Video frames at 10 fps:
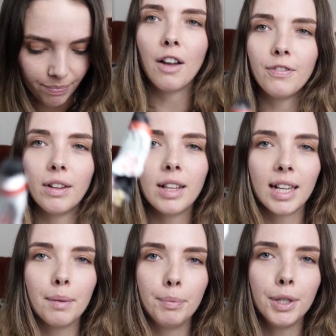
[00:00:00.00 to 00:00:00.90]
I feel
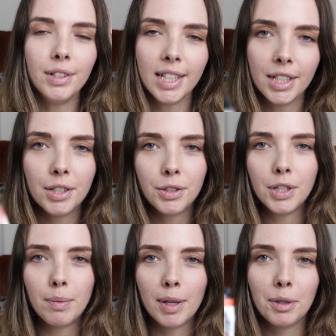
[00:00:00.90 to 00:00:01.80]
like a beauty
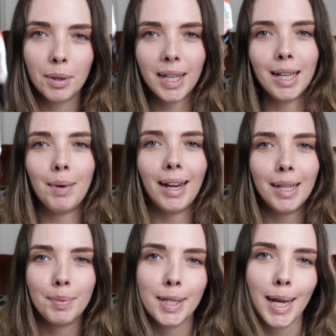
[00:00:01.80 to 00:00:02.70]
YouTuber talking about
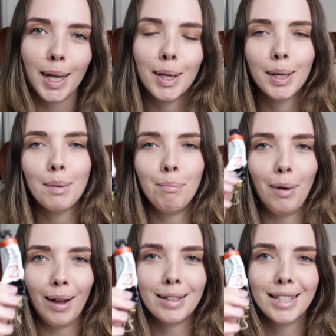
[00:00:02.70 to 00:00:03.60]
lipstick,
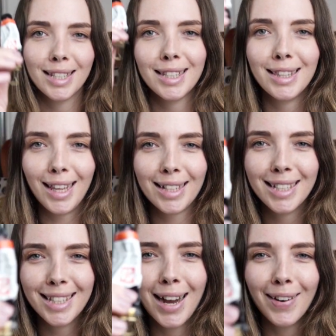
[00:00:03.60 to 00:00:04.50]
but that
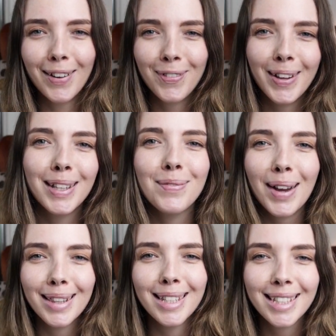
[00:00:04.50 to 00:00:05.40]
is how I feel
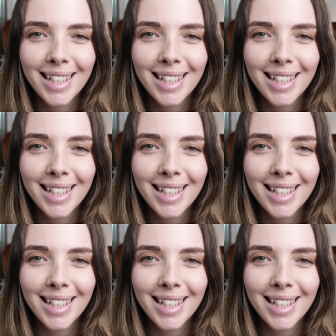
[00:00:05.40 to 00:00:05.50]
about this